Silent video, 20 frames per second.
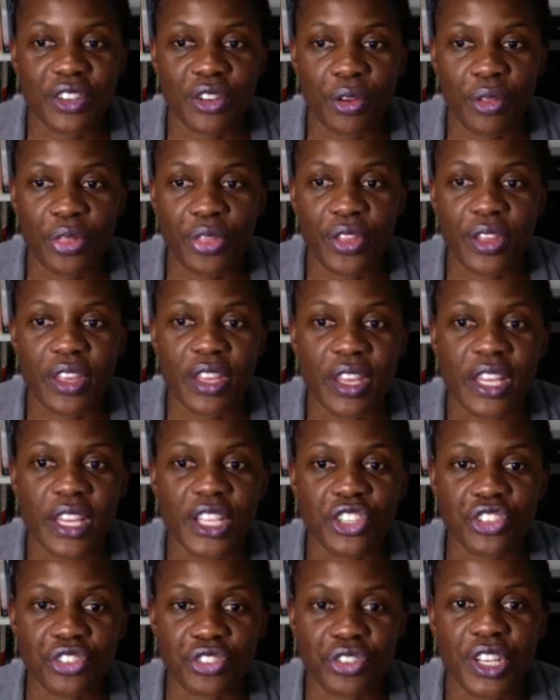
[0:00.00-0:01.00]
you're thinking
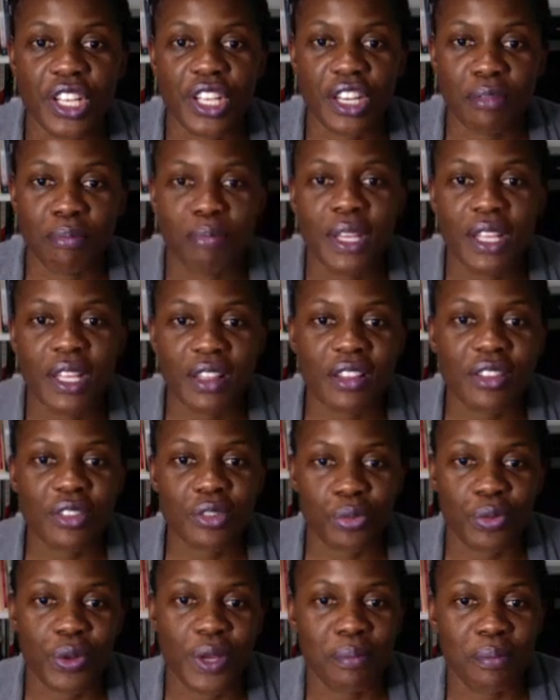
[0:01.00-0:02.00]
it shouldn't be
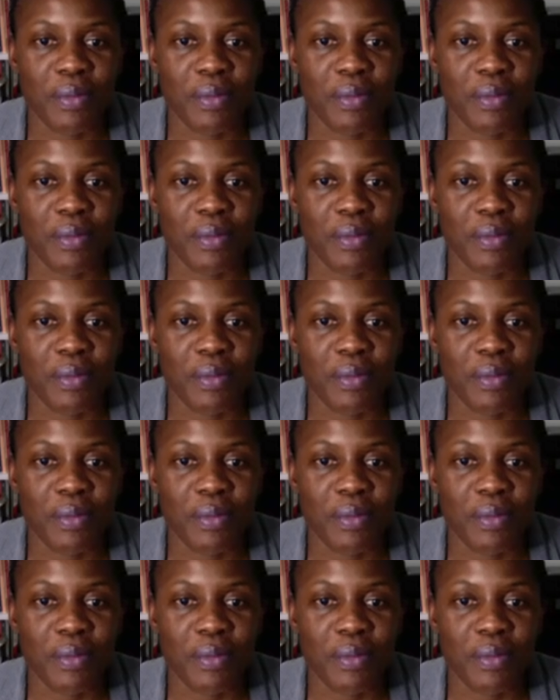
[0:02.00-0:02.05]
this way,